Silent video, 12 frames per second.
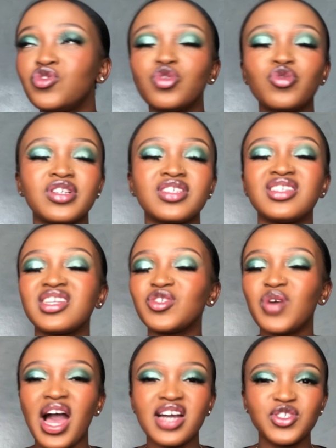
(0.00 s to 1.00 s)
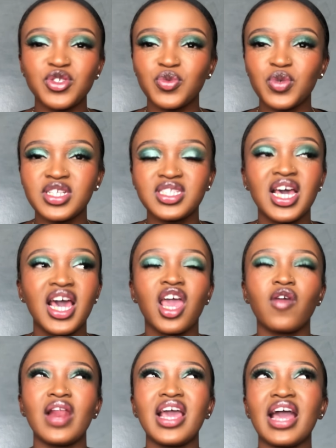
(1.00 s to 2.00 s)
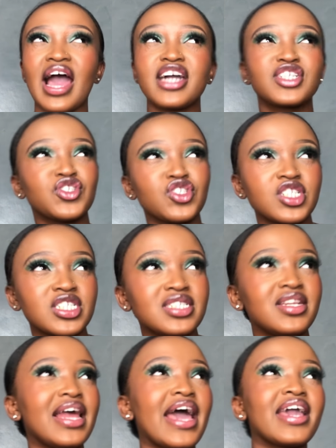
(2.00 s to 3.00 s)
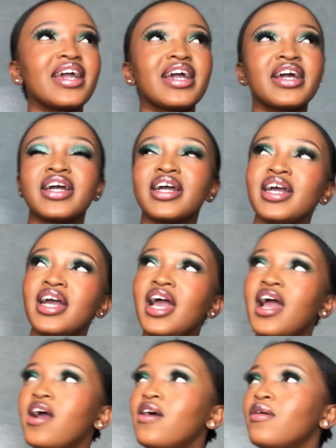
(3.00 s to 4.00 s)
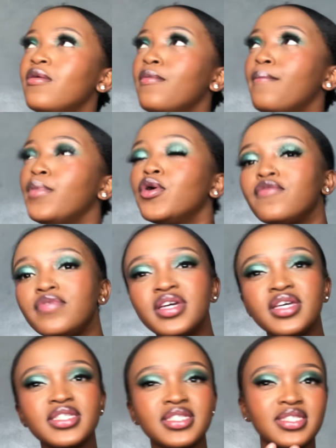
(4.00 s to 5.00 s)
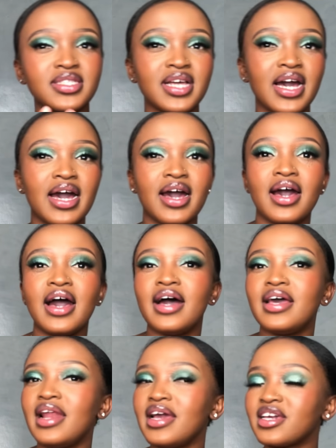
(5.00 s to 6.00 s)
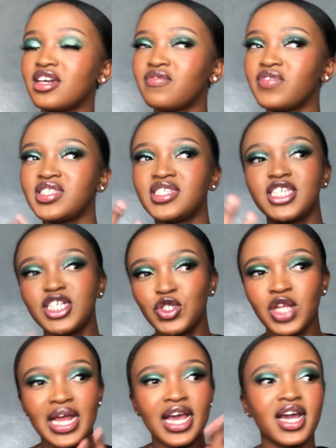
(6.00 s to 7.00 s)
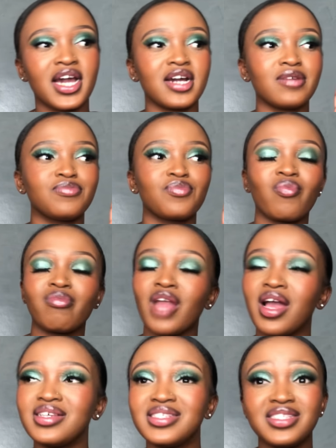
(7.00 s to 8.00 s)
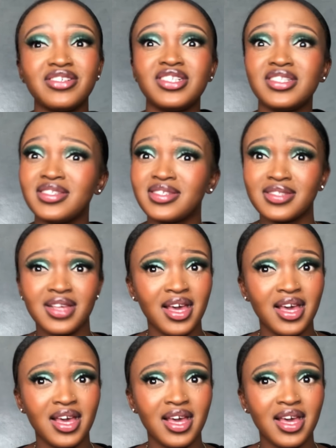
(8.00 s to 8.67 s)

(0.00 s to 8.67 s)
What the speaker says: you create into action words, you like action like movies, like investigation like series,